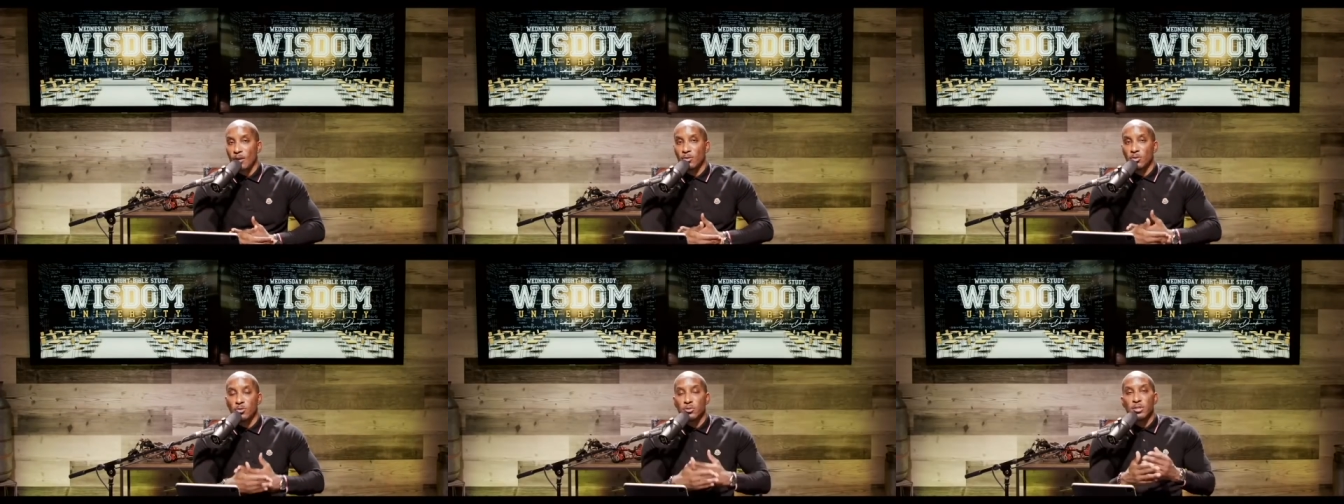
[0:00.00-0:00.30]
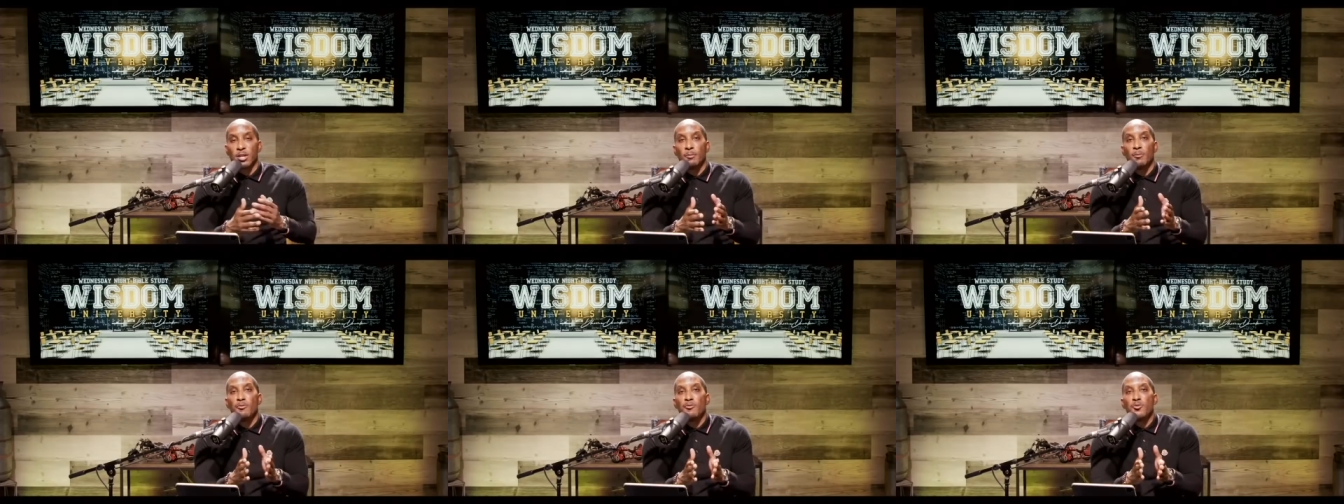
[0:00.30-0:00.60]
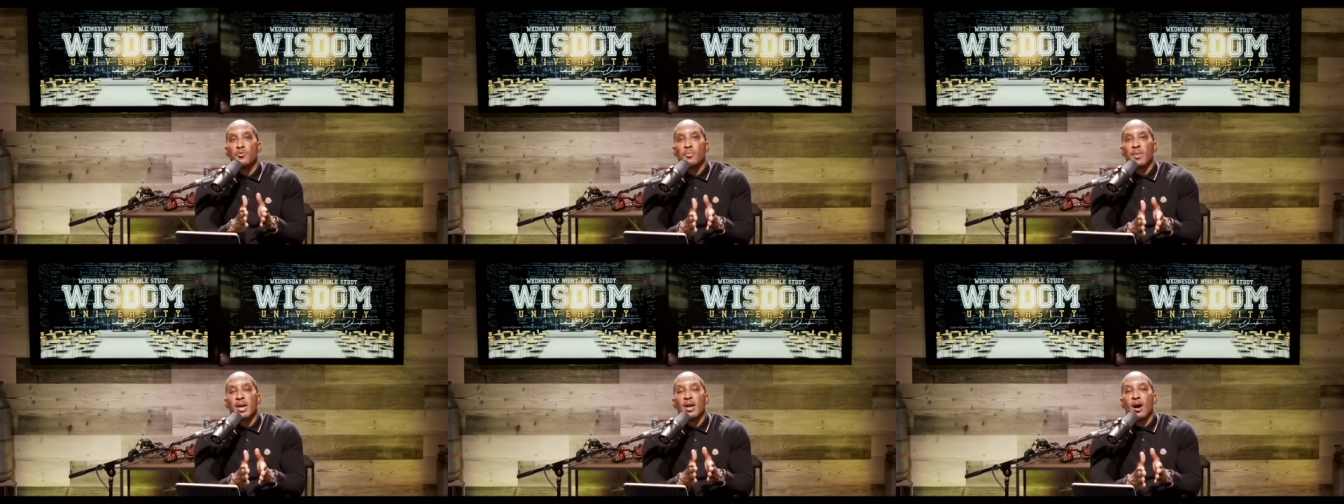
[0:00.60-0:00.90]
So some of
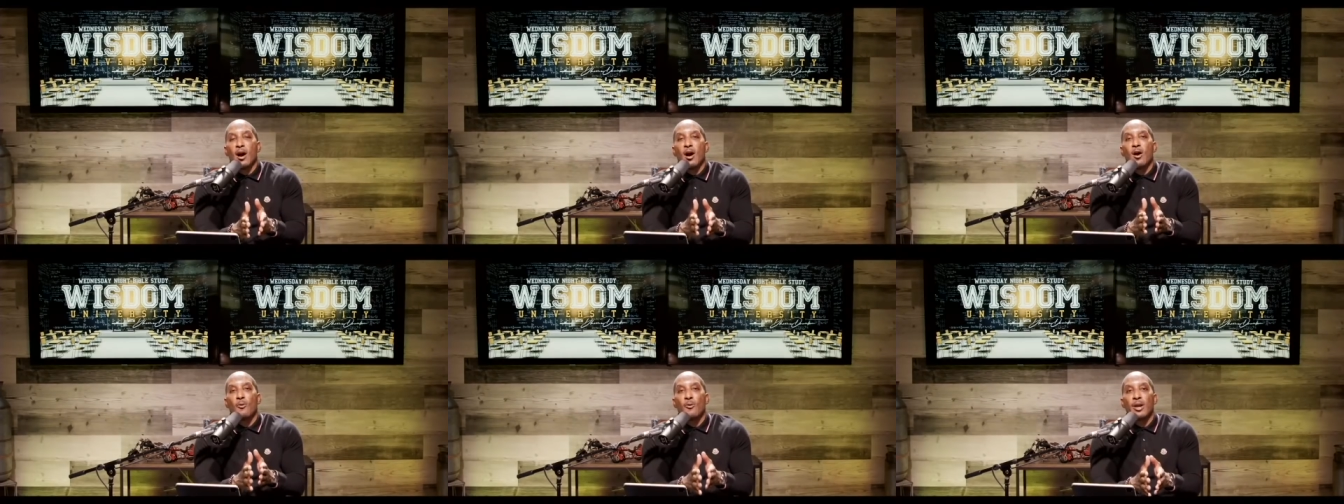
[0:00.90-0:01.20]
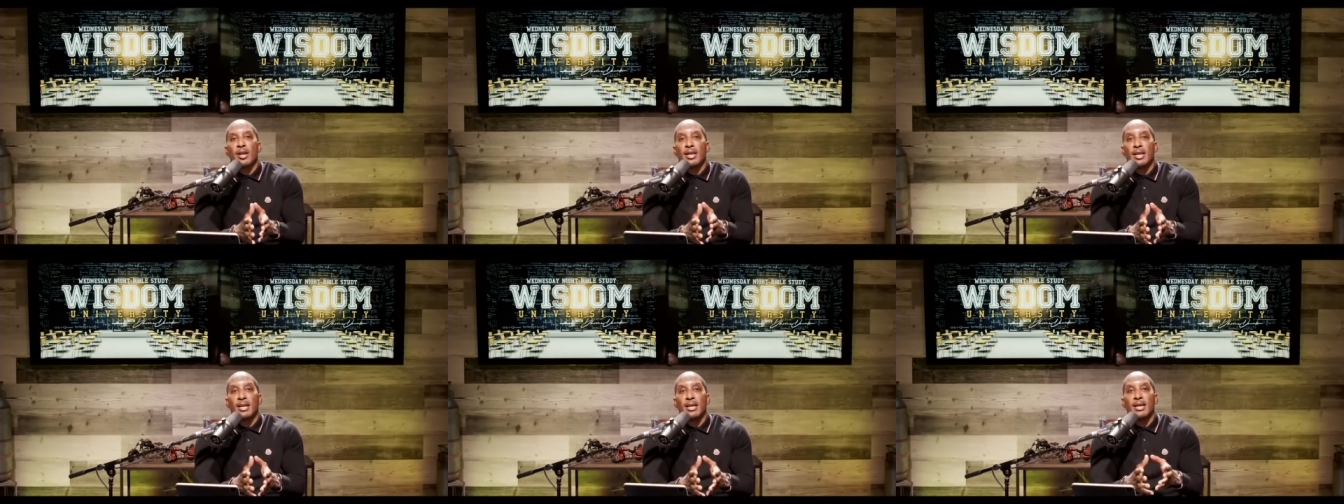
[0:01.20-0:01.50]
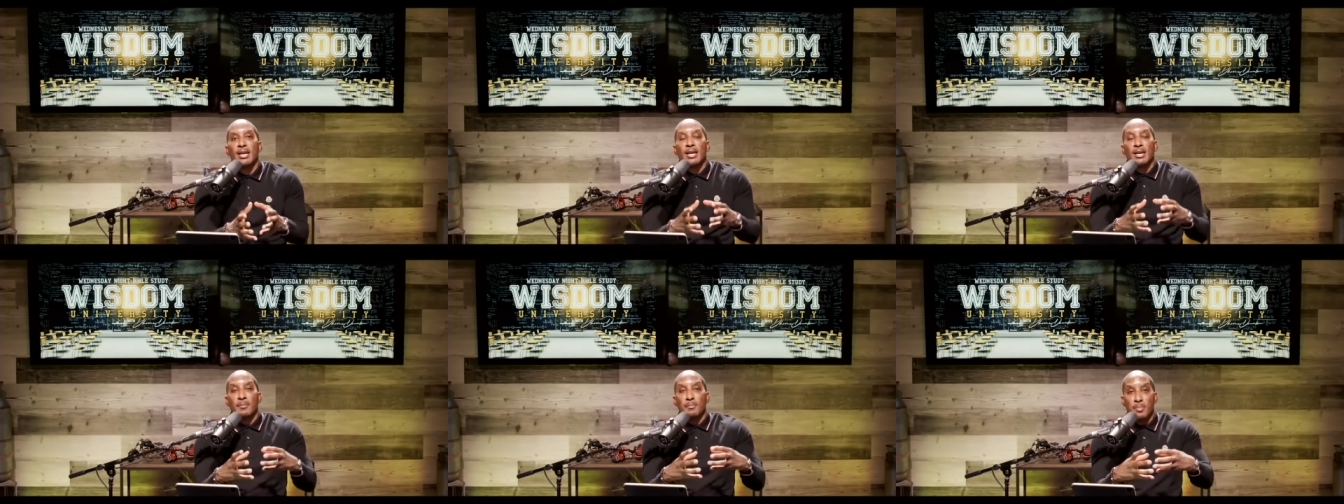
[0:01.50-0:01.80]
you may already
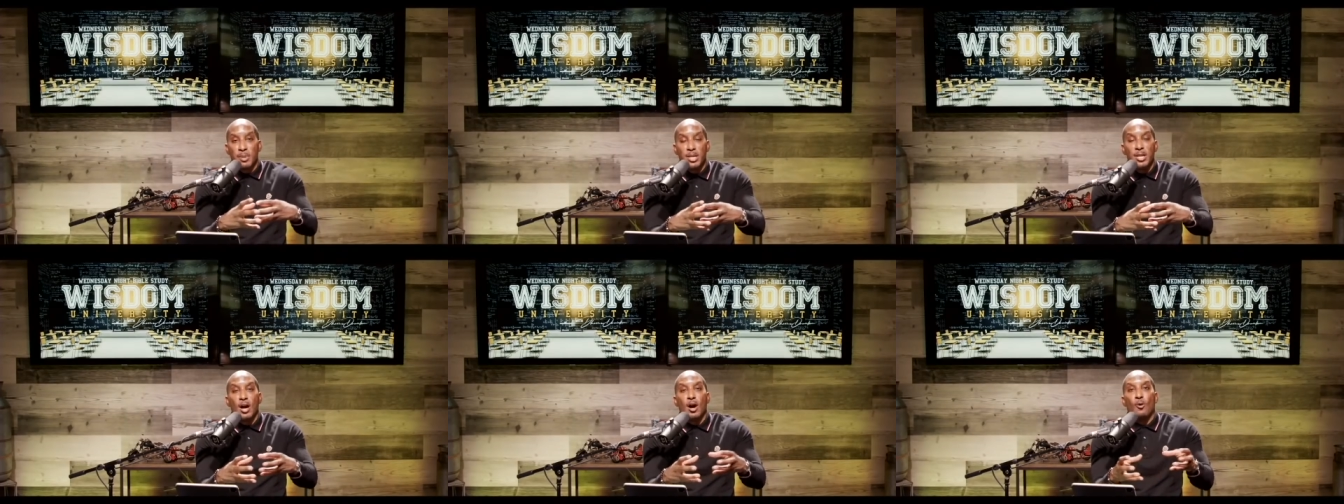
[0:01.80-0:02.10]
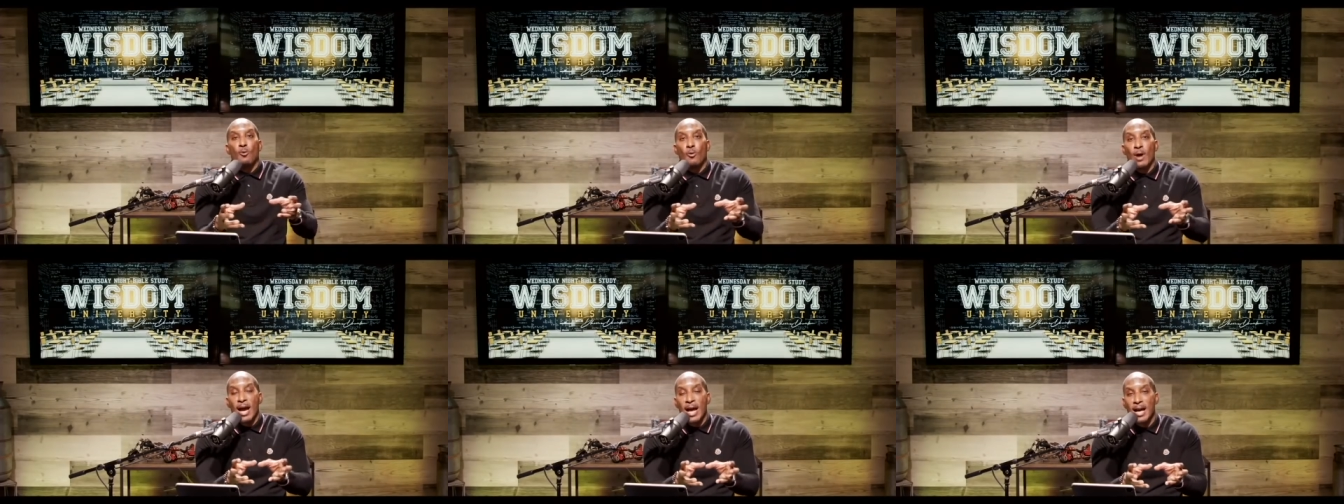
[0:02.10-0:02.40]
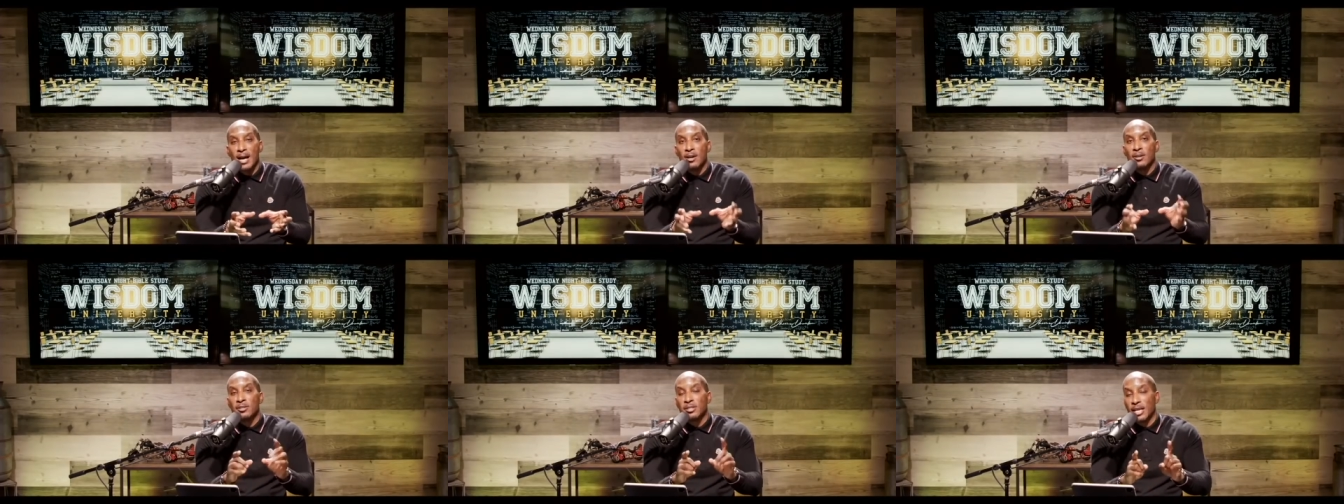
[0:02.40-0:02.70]
be
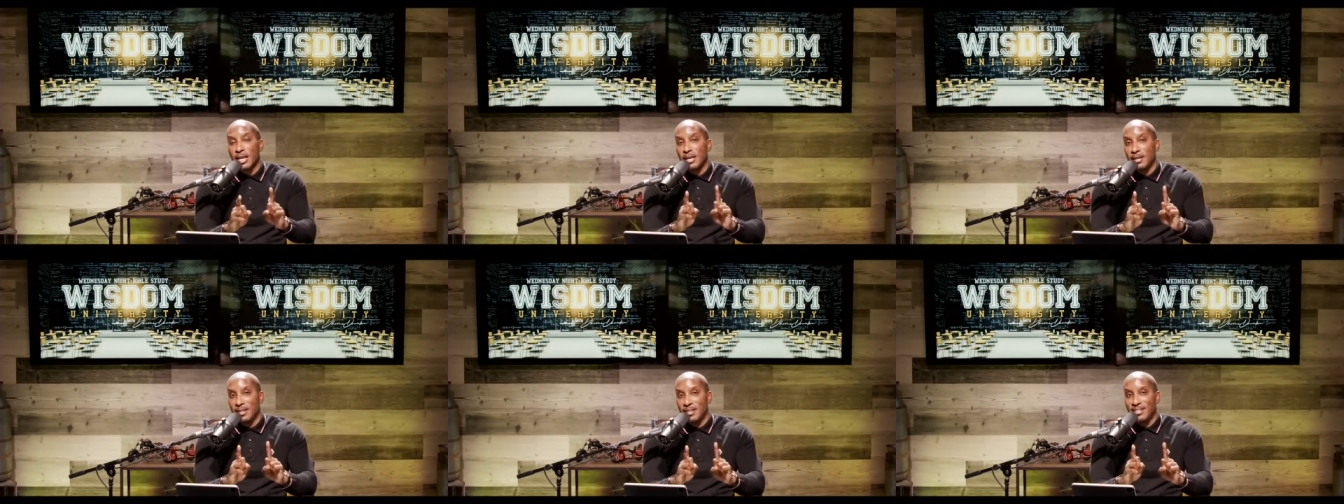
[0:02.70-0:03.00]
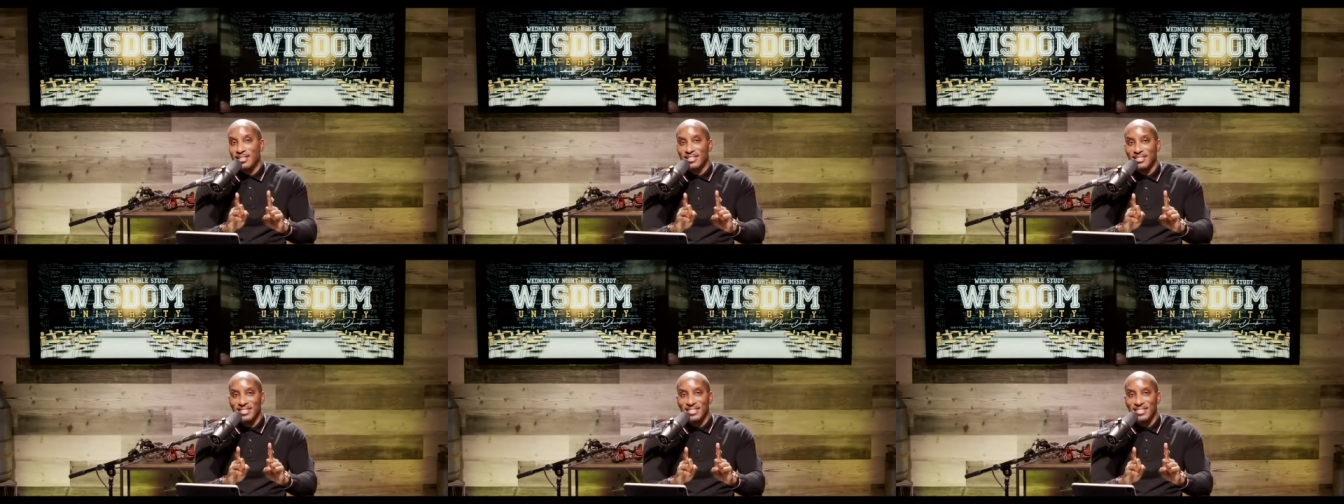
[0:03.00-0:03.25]
around and